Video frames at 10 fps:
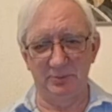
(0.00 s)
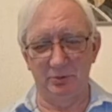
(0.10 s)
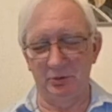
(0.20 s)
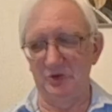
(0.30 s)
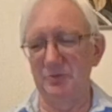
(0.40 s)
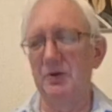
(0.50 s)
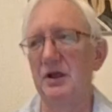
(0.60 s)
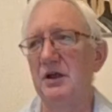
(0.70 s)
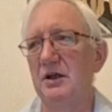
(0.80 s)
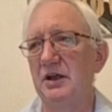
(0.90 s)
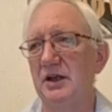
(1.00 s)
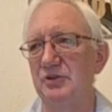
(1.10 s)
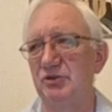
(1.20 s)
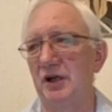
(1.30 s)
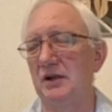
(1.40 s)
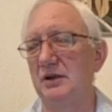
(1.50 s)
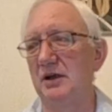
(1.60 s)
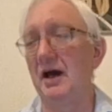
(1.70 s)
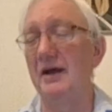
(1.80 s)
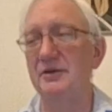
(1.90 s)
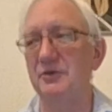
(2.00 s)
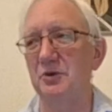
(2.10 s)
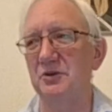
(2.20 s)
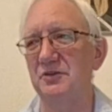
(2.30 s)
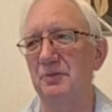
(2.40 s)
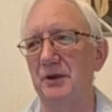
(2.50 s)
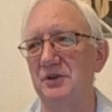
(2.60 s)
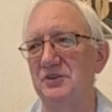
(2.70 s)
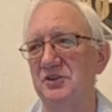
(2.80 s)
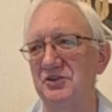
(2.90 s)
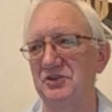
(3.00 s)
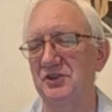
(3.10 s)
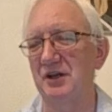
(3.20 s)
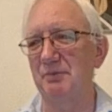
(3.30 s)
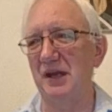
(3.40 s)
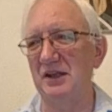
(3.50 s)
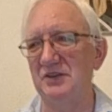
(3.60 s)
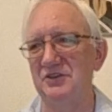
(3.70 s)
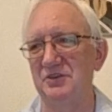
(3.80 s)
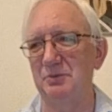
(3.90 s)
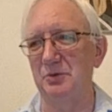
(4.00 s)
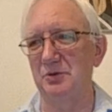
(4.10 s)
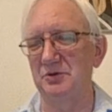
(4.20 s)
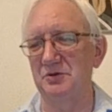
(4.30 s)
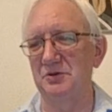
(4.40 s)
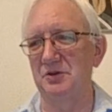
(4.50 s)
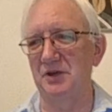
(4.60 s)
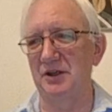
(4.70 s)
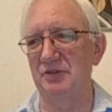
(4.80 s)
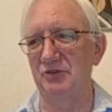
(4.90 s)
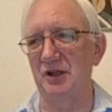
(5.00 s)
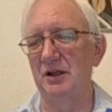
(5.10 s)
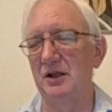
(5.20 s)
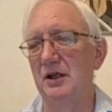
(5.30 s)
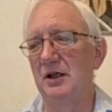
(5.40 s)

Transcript: support Israel. And of course, the politicians are paid to support Israel.